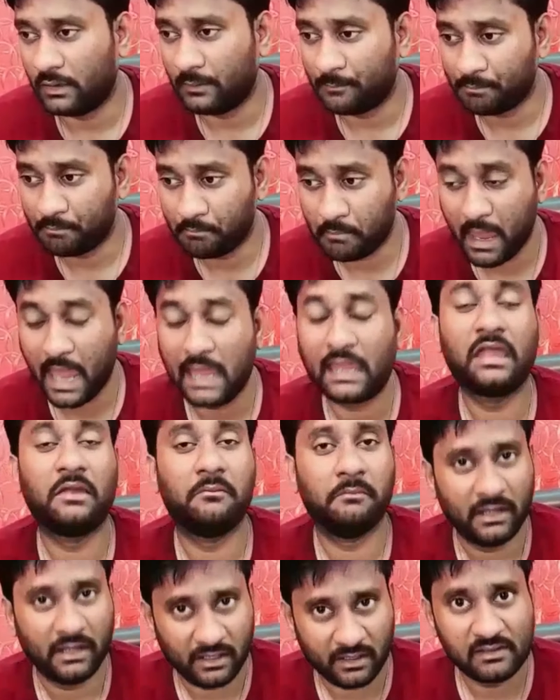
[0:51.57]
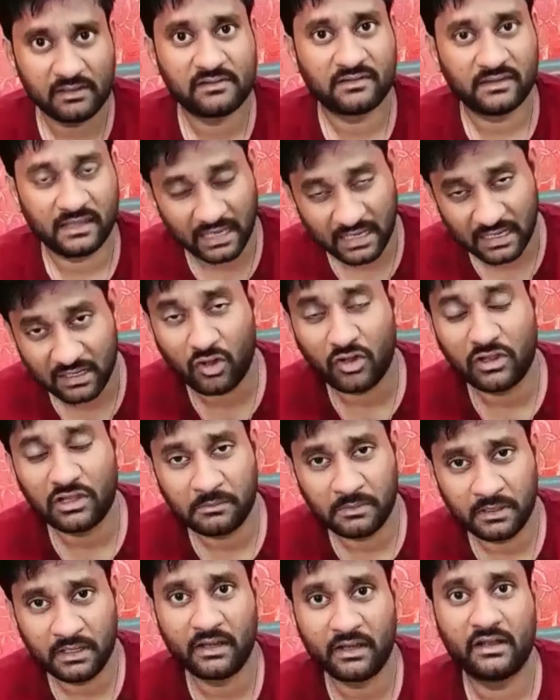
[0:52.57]
packing materials, they get all the
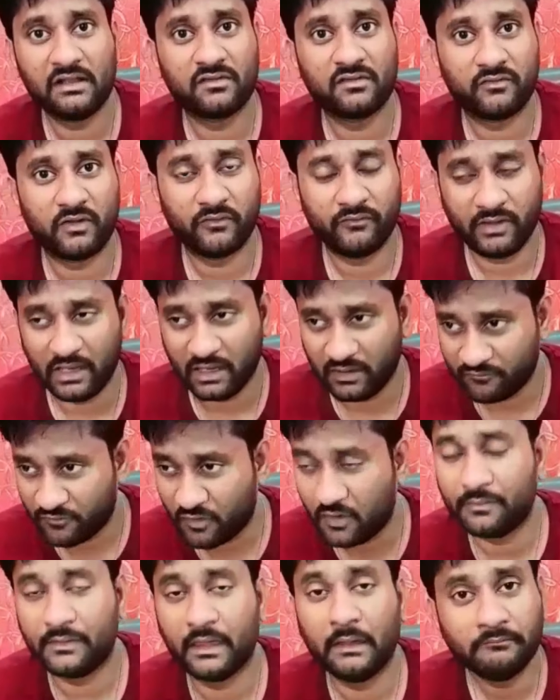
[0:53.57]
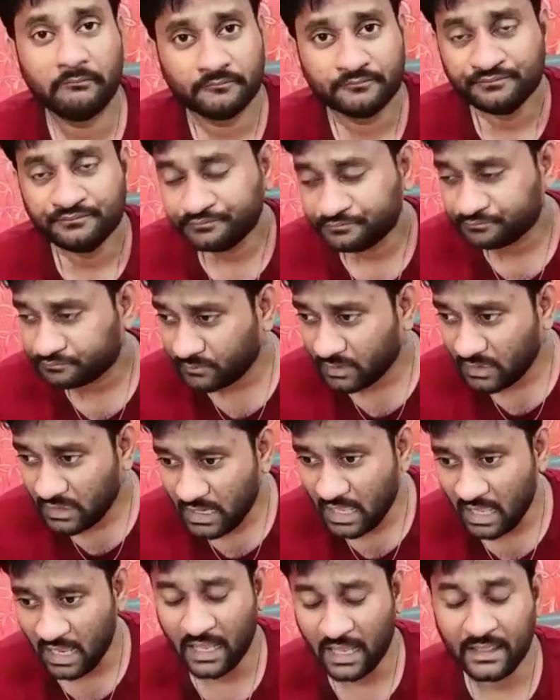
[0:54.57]
materials when we inform them.
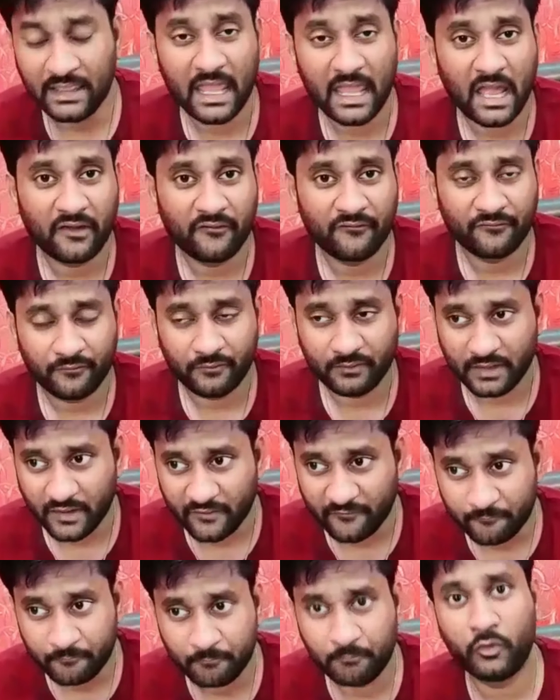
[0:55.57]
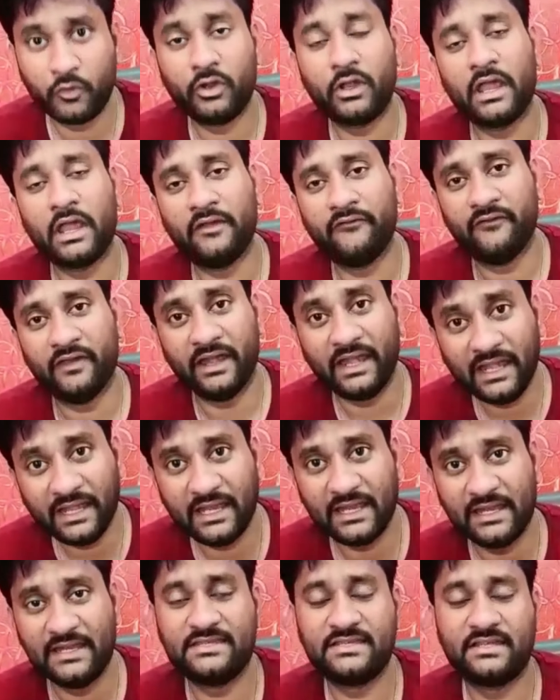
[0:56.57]
And they have put a very
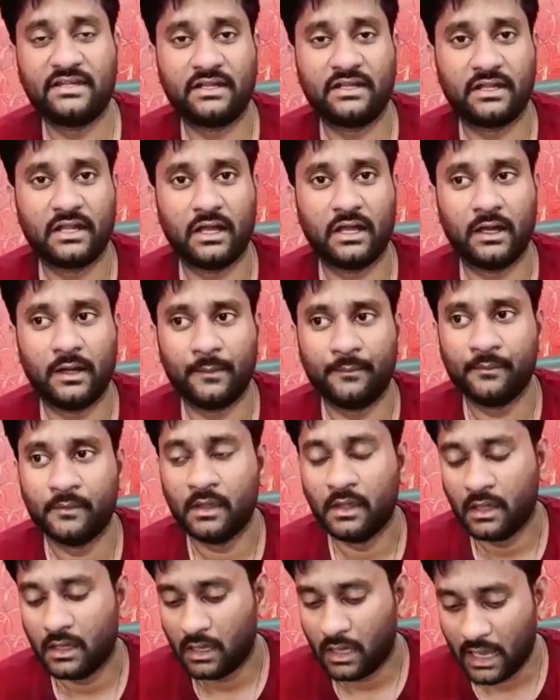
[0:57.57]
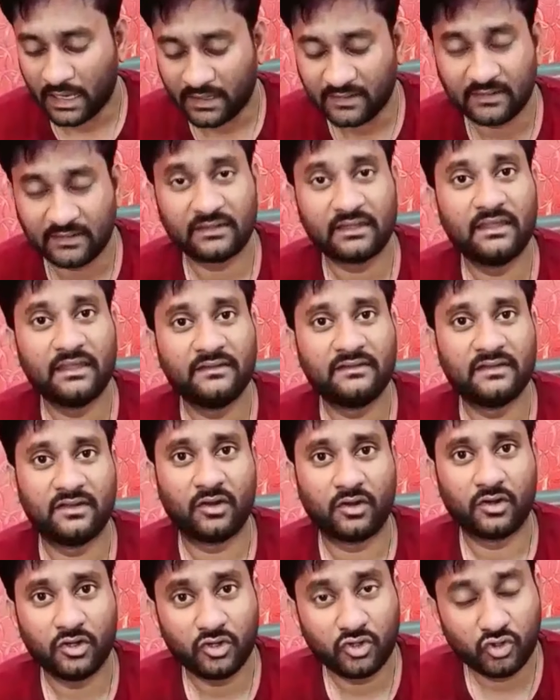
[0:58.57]
diligent exercise in
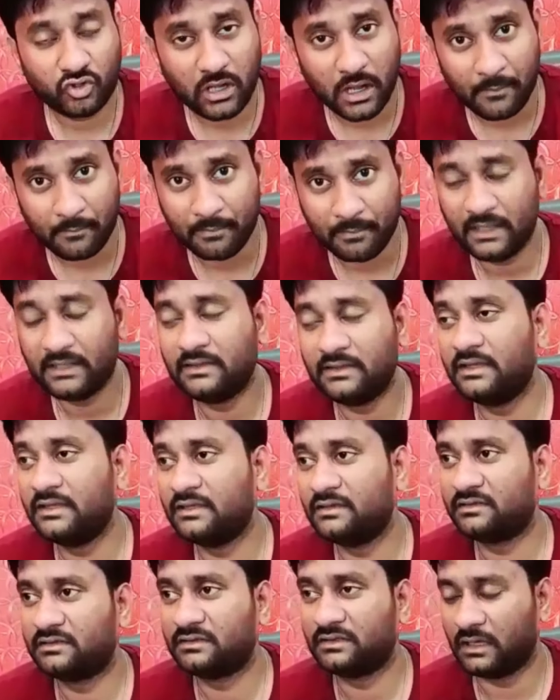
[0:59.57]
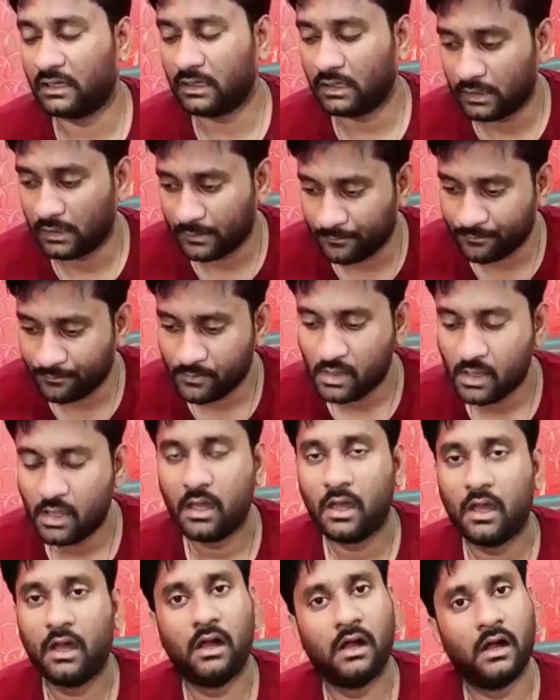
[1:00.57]
order to complete this
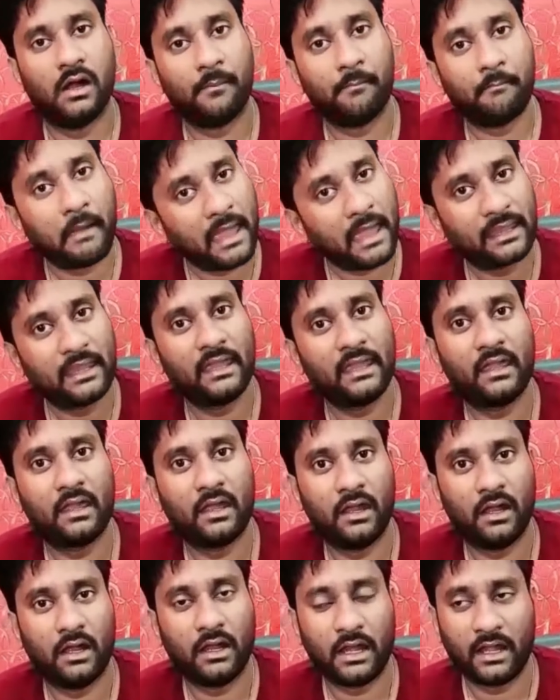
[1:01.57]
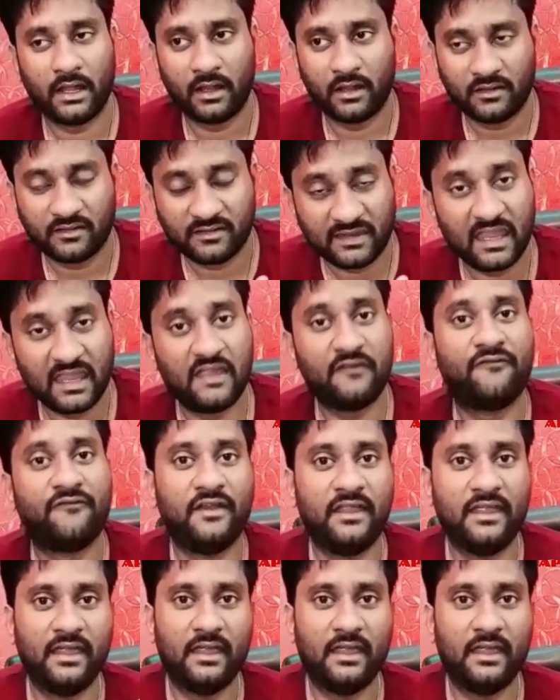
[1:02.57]
packing and safely